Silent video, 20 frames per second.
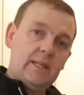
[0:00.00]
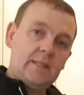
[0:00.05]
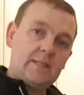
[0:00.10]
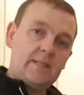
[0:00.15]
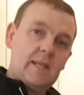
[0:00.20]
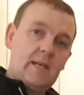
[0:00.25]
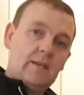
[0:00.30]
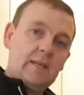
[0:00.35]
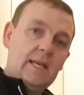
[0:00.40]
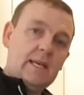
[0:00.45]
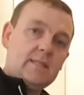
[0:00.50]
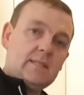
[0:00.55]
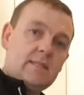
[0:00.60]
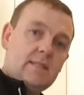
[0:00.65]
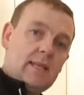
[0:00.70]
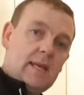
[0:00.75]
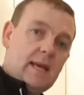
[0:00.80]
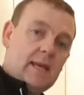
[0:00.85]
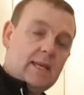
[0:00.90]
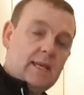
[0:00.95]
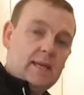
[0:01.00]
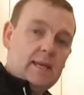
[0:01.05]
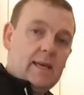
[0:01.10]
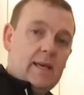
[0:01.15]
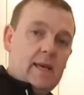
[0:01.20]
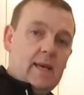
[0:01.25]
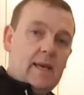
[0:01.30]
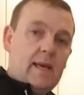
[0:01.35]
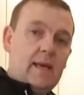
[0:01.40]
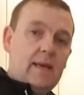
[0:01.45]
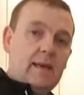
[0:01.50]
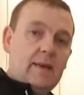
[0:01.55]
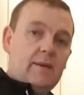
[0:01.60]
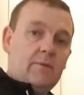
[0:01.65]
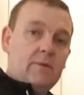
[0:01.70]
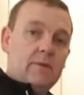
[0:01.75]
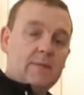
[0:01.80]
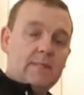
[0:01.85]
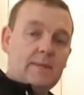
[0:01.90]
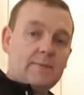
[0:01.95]
So yesterday
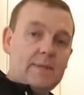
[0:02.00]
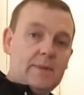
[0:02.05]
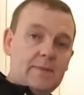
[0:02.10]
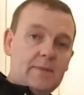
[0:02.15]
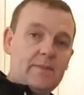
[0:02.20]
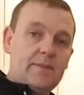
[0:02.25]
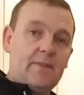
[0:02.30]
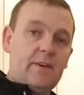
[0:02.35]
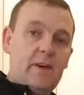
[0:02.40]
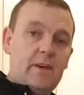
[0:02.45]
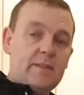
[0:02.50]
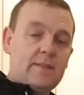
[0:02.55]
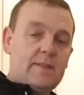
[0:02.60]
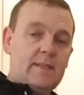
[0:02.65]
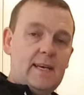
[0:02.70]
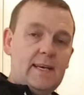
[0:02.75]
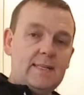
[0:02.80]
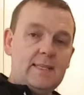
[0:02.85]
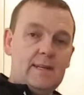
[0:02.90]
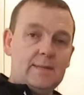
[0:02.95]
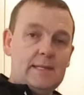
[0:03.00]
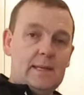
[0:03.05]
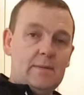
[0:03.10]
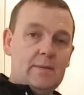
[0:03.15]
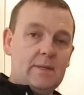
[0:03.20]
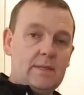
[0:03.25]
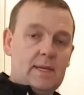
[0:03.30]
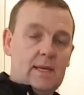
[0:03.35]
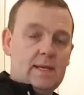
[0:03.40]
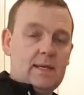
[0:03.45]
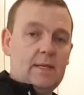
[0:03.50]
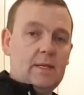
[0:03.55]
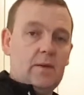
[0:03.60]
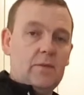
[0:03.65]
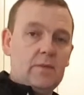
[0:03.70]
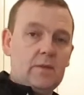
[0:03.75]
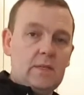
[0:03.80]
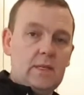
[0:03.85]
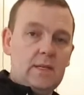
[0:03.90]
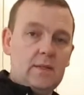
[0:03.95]
was September the 1st, today is September the 2nd
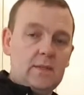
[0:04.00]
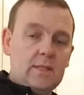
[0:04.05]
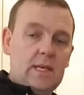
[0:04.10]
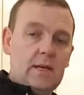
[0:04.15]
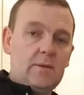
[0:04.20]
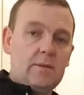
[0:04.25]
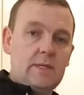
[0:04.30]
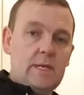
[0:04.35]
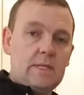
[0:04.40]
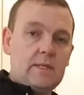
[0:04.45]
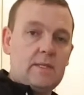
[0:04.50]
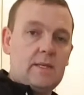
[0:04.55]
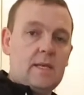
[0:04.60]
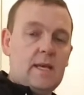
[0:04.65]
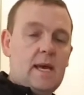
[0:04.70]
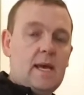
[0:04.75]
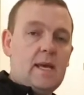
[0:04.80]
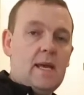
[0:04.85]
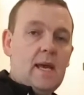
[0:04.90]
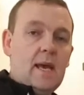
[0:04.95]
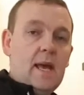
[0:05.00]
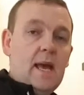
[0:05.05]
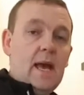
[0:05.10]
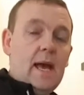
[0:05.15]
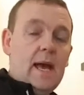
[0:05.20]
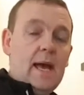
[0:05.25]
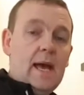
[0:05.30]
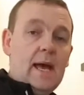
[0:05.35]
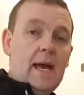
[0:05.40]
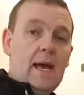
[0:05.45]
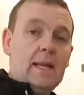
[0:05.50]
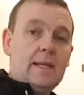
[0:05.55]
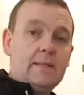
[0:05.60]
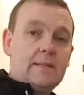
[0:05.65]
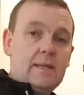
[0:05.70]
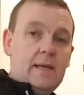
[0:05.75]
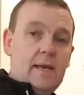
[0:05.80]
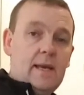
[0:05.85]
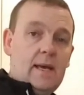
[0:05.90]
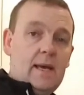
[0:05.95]
obviously because that was yesterday, and
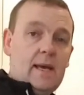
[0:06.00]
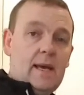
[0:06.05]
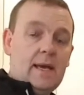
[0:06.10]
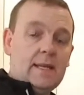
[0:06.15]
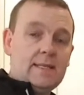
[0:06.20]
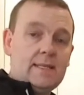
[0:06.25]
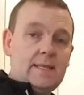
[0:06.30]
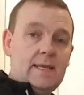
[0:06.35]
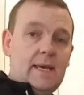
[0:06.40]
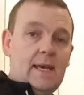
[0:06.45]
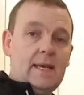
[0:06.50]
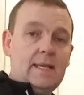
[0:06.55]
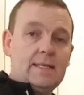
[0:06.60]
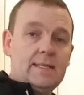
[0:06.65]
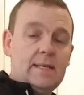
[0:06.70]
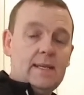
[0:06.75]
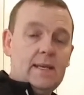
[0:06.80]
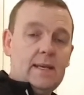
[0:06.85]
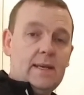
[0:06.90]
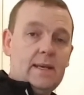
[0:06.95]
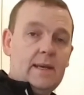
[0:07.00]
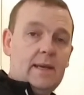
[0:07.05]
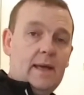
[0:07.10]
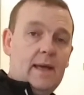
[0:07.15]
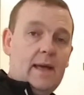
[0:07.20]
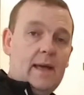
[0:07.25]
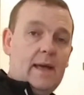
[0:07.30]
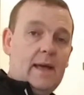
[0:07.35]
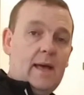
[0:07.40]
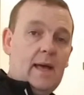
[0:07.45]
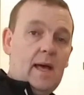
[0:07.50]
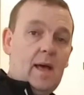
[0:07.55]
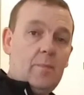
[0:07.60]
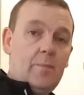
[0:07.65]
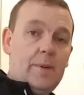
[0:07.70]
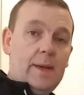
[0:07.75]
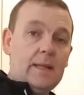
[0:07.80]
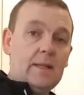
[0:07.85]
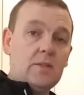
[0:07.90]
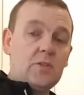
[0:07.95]
I did a
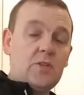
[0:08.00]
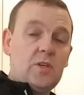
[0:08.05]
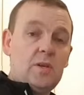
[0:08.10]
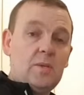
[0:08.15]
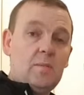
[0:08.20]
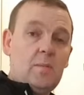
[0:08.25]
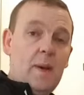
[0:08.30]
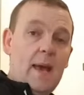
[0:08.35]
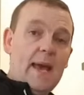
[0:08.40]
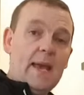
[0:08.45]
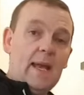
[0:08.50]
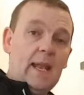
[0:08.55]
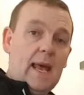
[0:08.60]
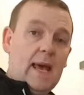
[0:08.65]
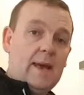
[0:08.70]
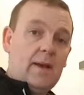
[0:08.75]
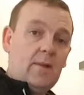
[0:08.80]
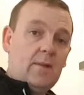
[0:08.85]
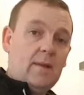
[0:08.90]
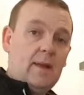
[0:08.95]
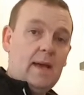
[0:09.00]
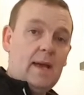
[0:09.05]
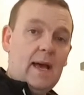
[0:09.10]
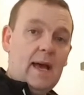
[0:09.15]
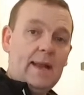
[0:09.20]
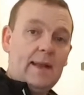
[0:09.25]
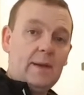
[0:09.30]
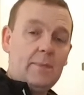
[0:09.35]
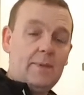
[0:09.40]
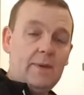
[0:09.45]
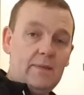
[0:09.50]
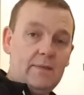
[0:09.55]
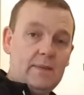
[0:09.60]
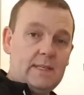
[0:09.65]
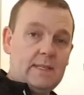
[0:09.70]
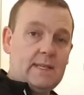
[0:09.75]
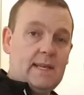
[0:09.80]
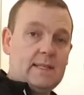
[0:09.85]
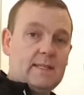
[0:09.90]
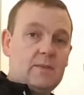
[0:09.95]
Belgian Pale Ale and a bit of a
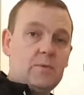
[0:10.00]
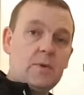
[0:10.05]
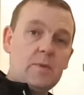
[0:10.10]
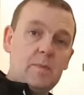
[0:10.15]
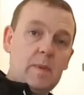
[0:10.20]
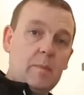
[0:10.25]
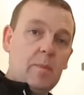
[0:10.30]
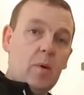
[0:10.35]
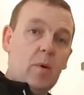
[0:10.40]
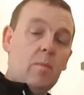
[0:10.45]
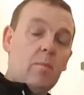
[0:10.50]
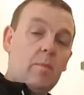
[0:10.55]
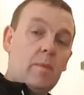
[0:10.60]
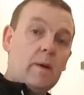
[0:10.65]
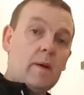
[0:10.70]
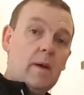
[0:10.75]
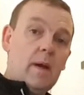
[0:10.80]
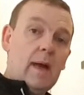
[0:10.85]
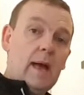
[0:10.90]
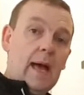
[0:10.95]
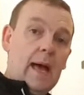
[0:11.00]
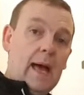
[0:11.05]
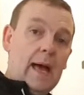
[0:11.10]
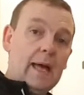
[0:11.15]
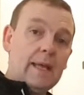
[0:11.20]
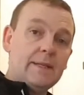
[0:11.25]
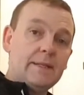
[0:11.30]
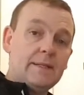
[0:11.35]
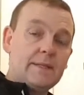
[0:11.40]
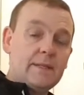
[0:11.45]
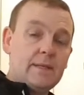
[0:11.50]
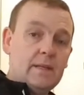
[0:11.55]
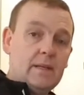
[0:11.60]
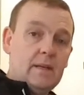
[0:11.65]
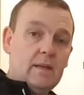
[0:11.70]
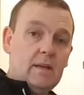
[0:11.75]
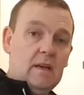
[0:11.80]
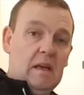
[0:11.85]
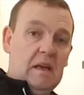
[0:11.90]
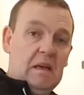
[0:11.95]
disaster with my pump and
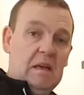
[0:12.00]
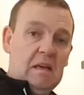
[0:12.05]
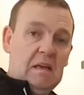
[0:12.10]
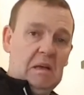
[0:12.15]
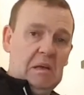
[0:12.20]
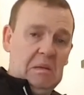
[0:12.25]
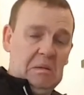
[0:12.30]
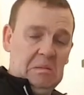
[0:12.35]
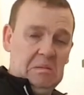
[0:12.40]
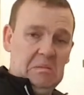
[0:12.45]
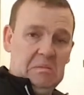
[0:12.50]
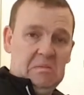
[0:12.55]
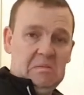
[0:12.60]
a